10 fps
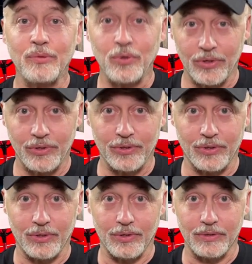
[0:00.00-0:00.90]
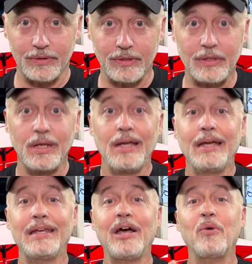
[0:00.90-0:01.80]
World.
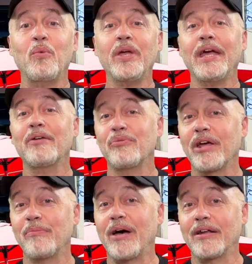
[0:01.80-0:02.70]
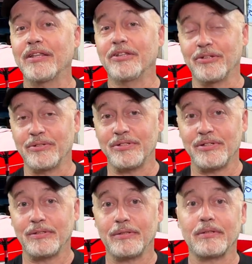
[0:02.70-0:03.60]
Now, we had read about in the
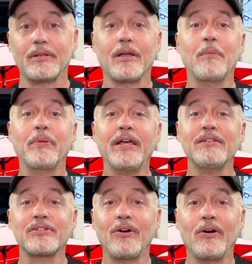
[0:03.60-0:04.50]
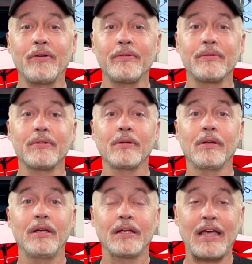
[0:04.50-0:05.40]
news a place called
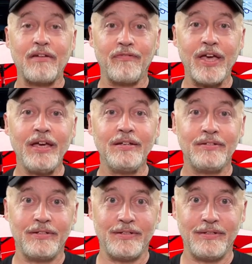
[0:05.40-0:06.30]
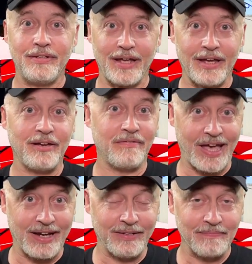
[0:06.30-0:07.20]
Cafe de
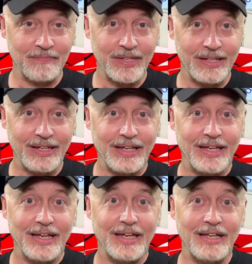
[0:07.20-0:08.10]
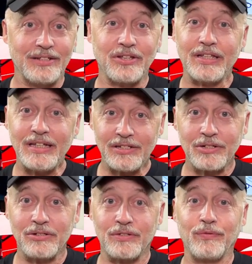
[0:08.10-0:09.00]
Havana. It's on the east
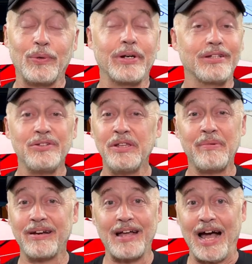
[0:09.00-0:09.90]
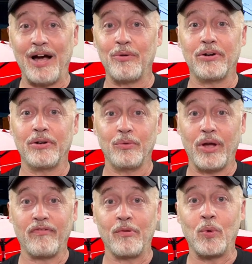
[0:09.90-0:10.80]
coast of Florida. It's only about an hour
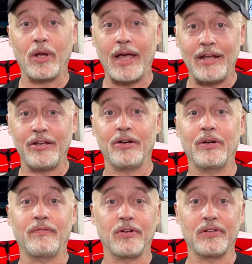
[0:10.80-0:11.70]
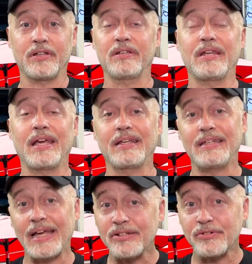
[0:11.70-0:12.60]
away from Orlando if you're looking to take a
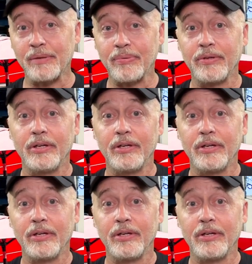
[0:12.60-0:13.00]
day trip